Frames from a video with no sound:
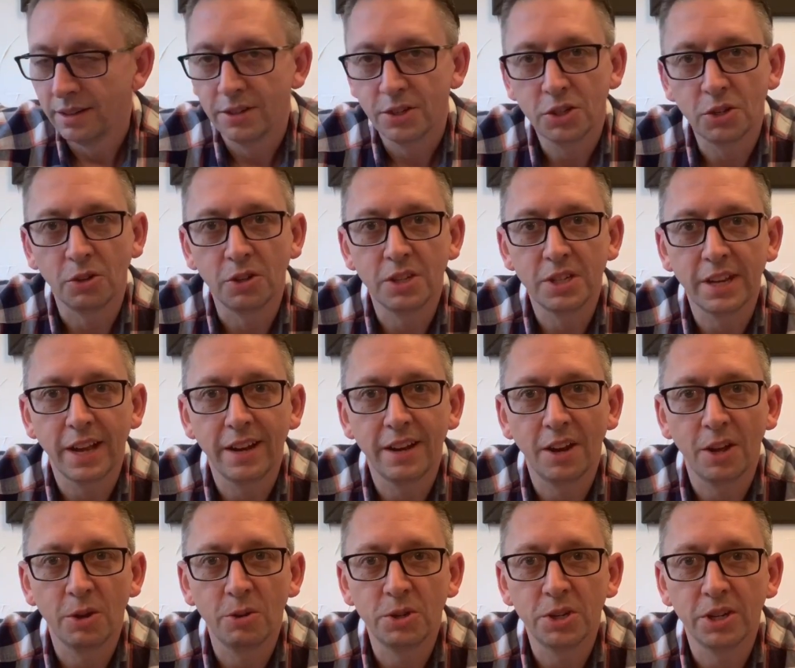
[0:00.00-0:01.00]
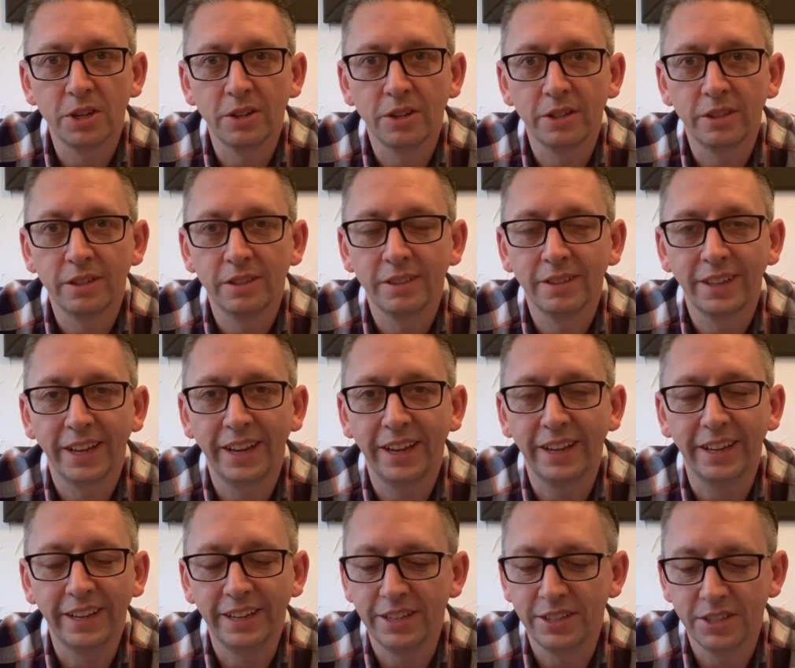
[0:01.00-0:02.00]
suntan lotion on.
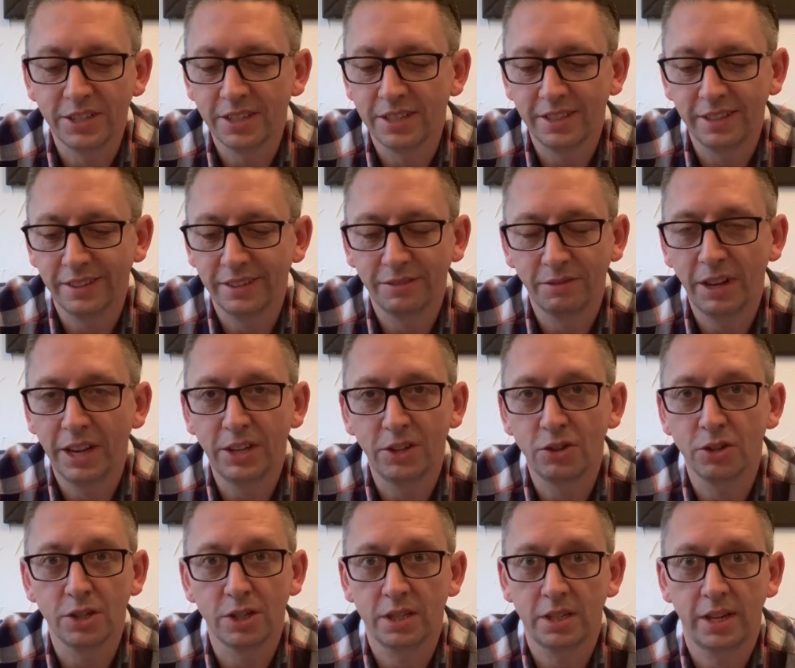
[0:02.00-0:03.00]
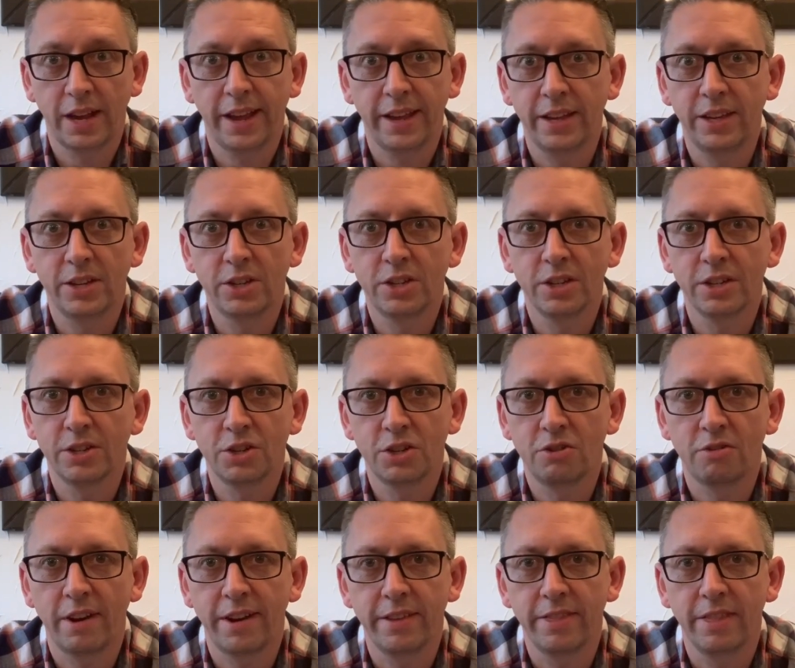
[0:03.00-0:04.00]
It is it just takes you
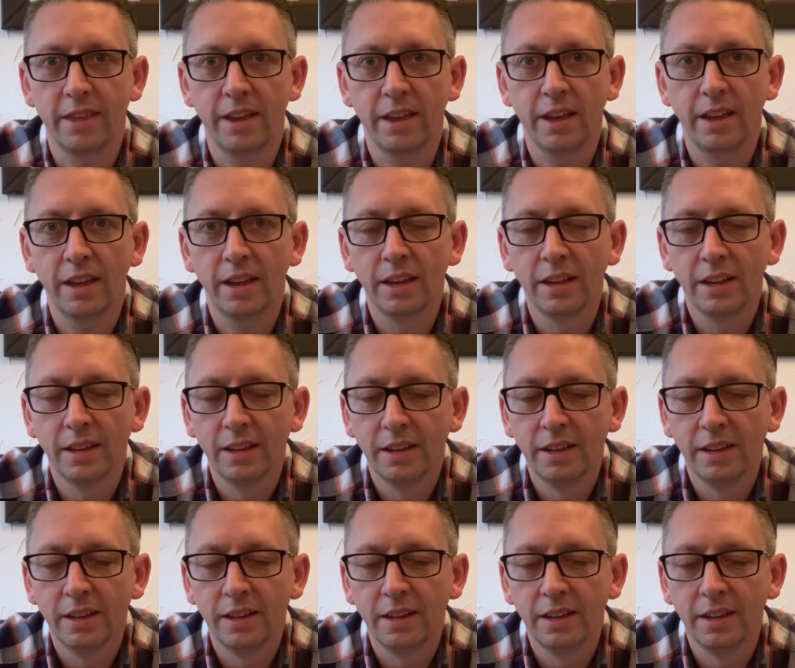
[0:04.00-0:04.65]
straight there.